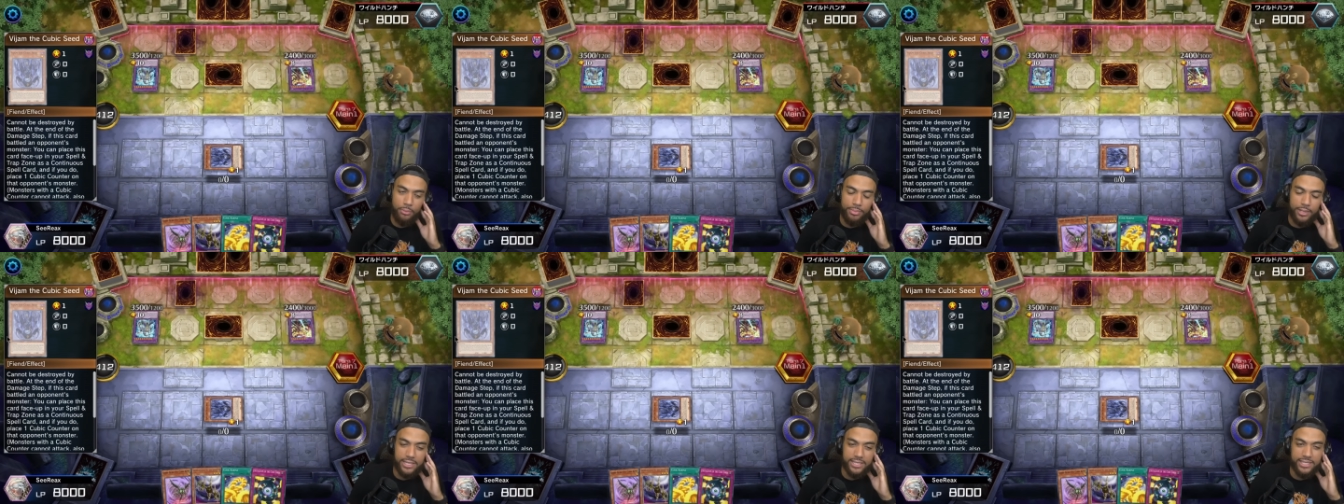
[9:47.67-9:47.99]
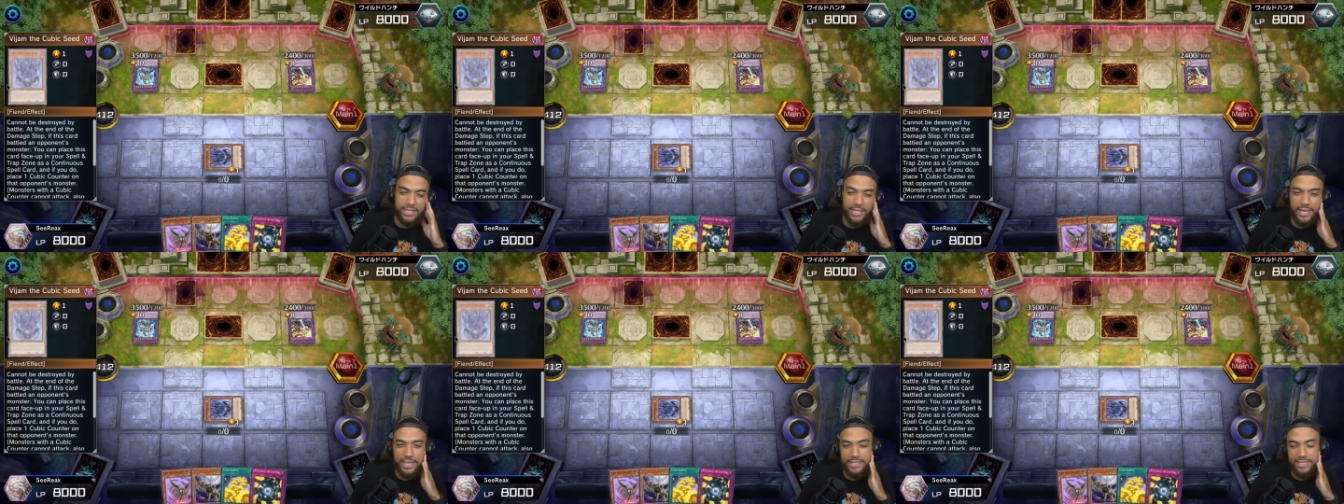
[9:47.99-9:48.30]
but
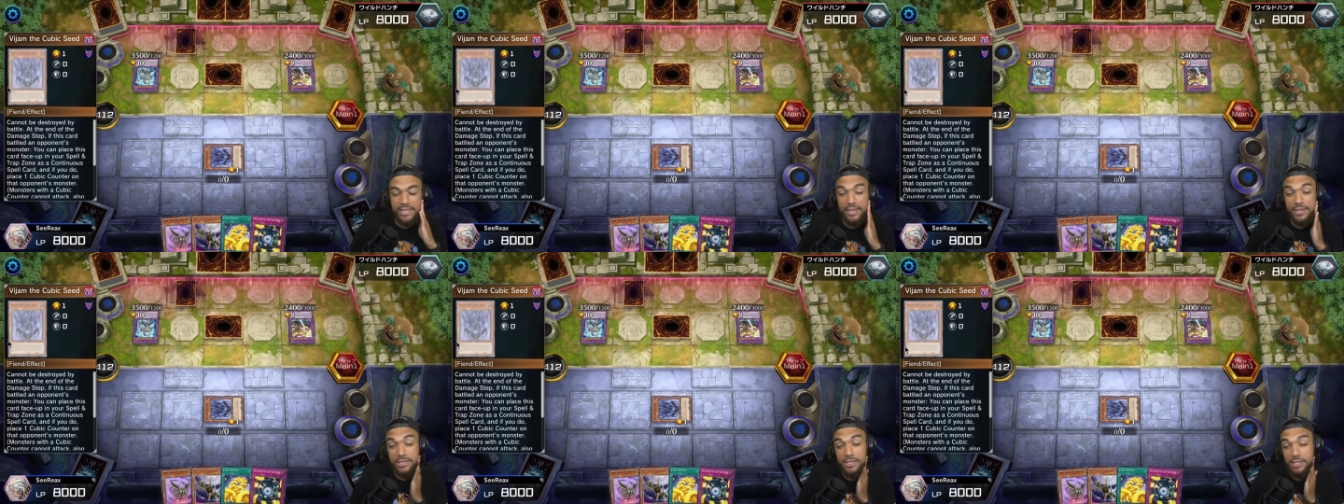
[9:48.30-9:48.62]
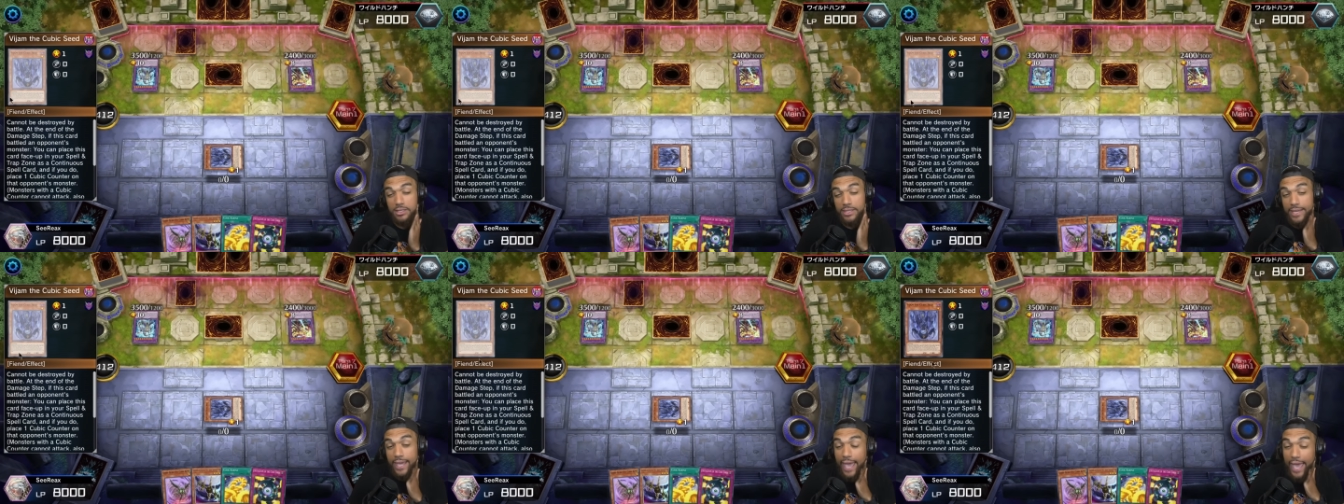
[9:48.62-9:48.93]
it's not
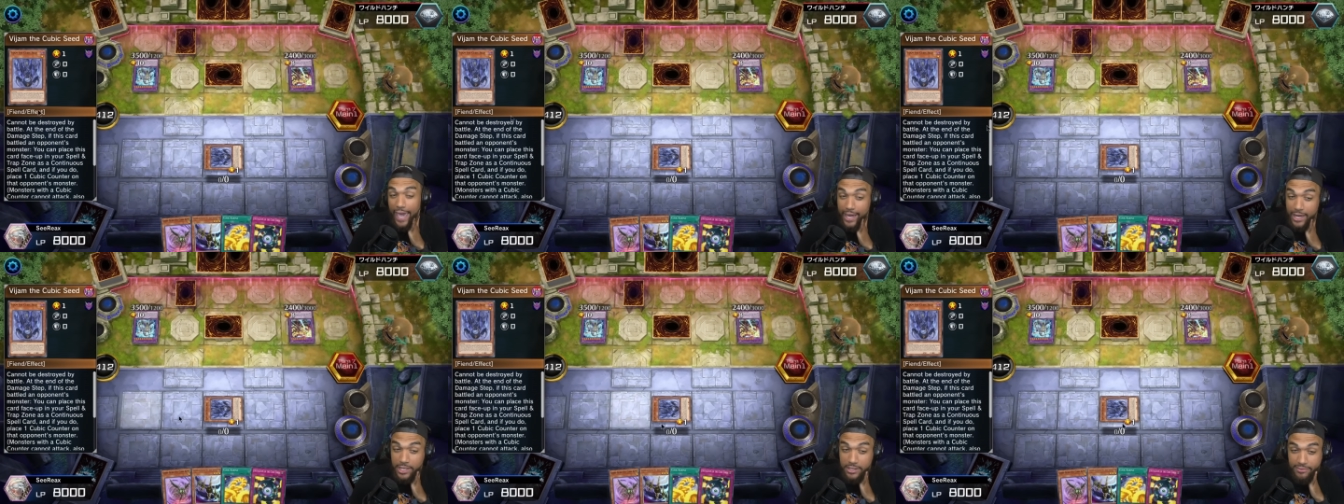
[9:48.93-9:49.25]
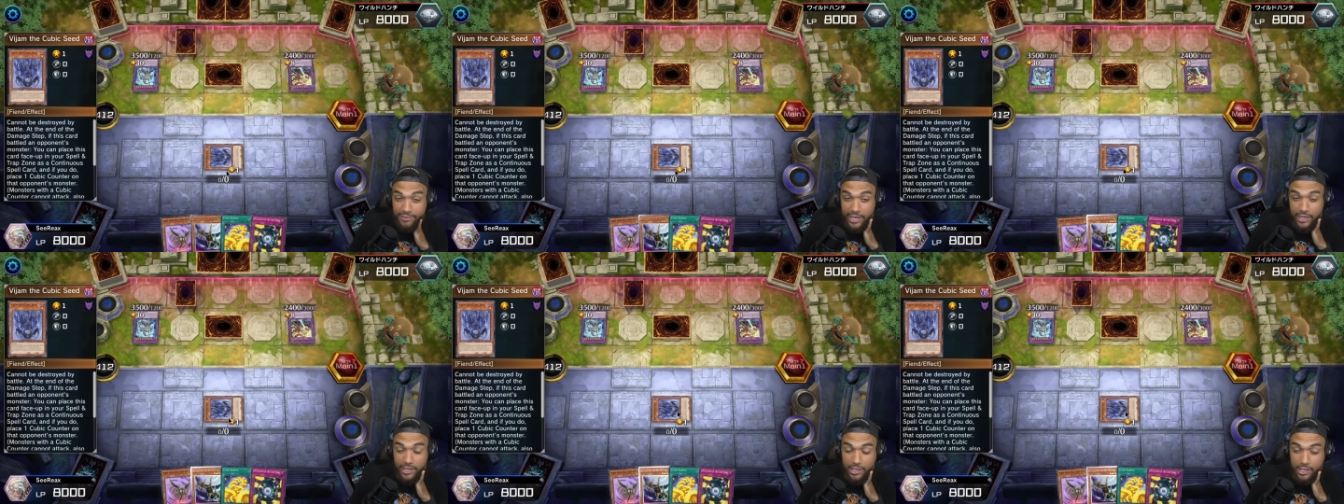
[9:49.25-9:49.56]
technically
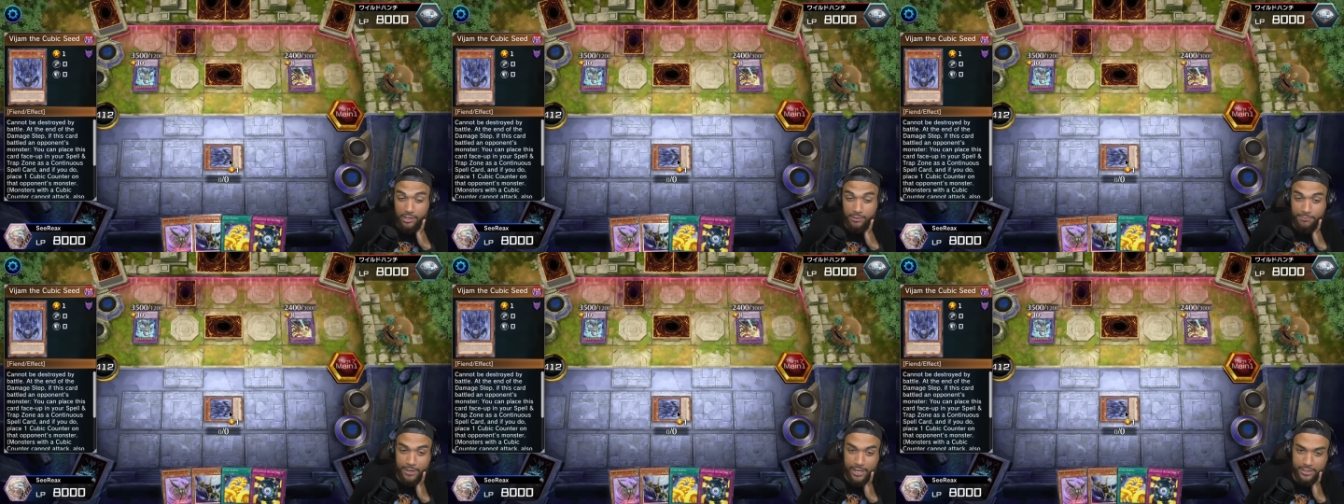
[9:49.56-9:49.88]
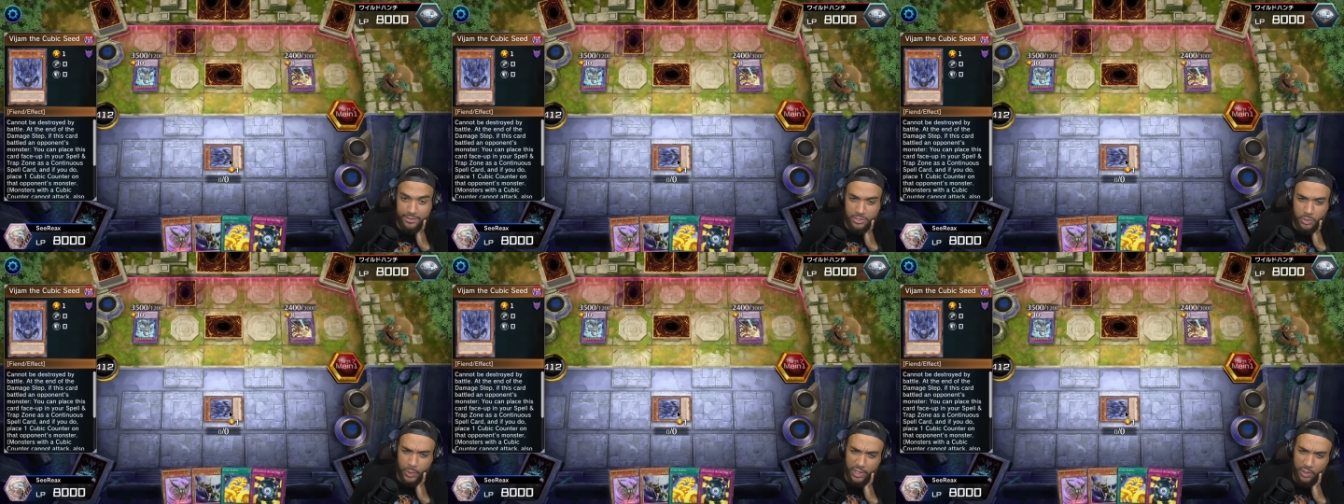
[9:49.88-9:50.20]
activating an
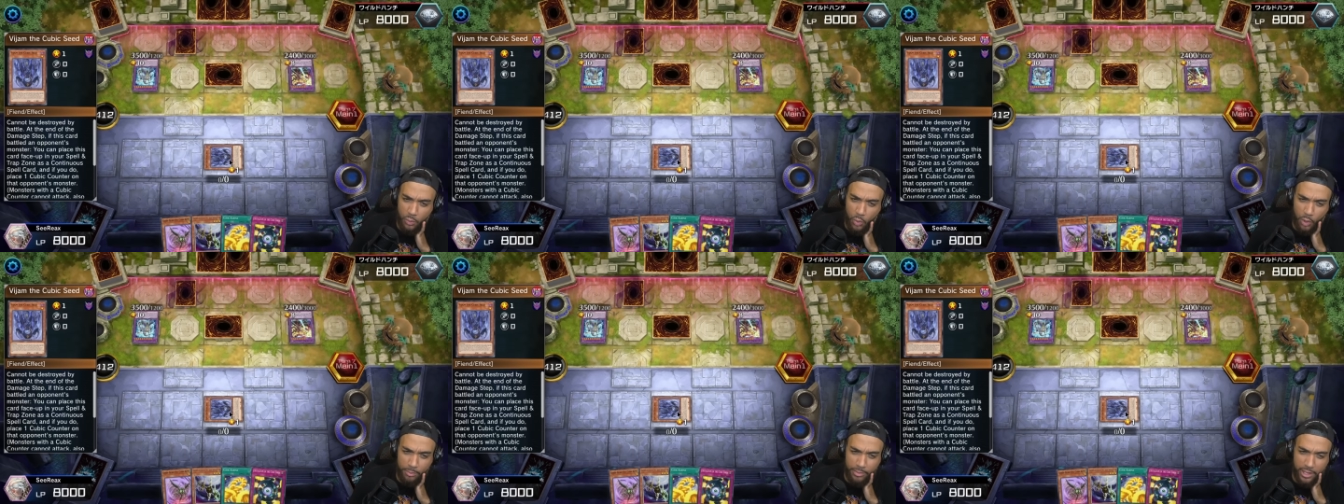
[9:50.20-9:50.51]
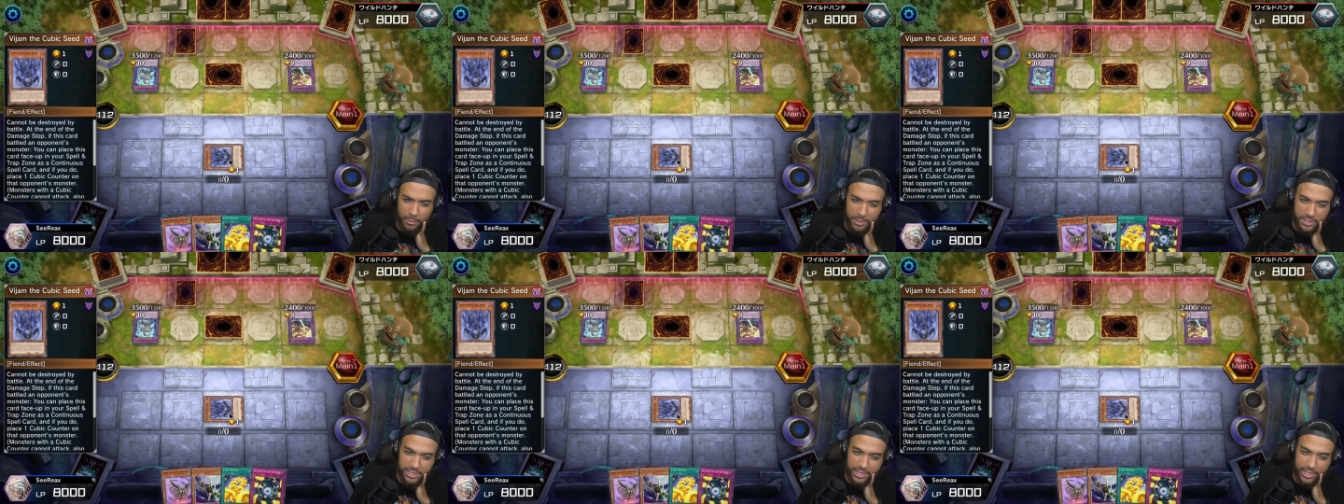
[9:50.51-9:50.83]
effect, so he won't be
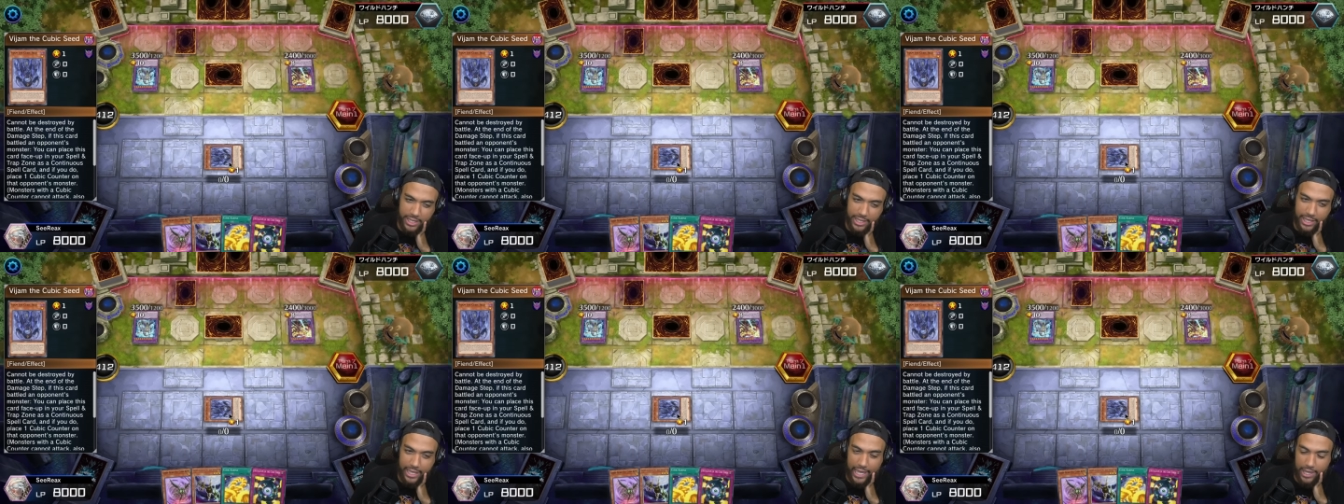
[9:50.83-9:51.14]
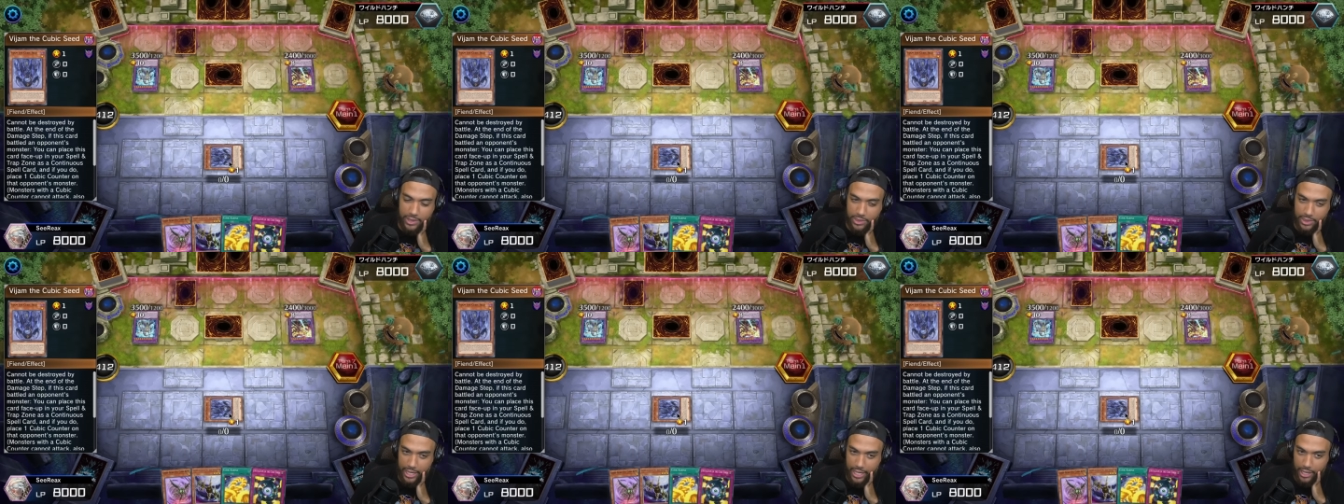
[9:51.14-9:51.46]
able to
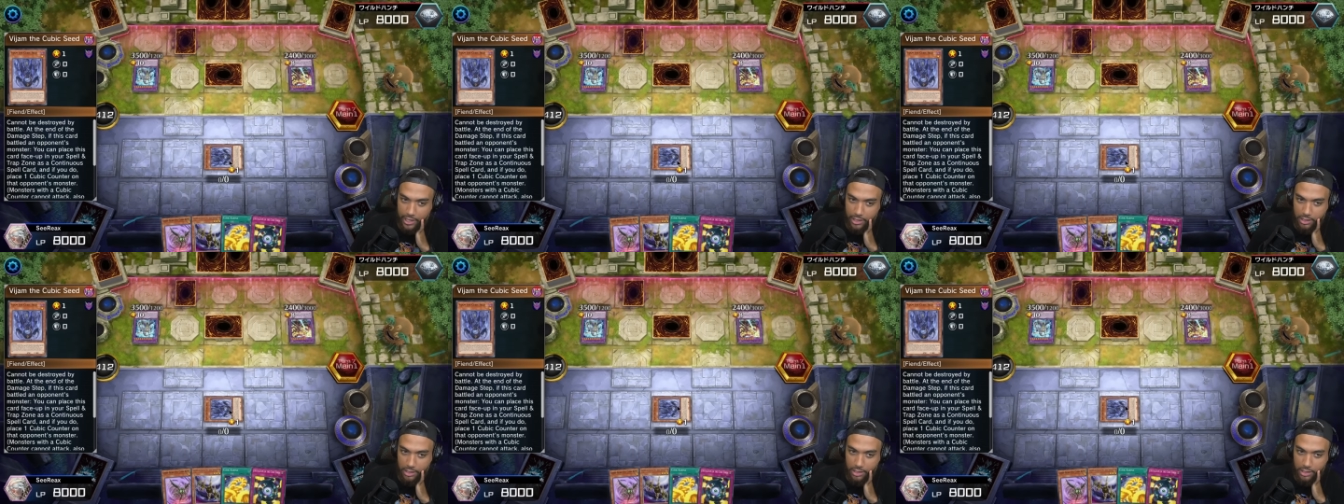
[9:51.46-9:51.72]
negate that.